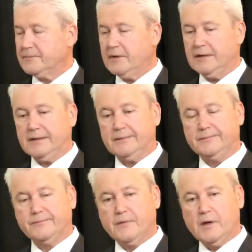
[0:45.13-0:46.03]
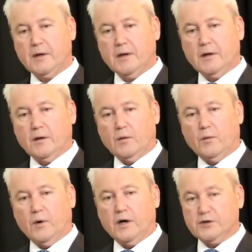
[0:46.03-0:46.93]

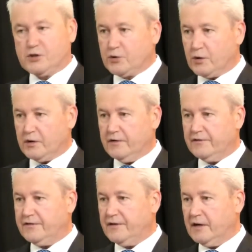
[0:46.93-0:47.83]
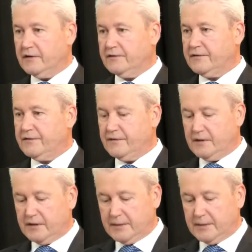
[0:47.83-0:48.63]
uh, unsure of, of uh,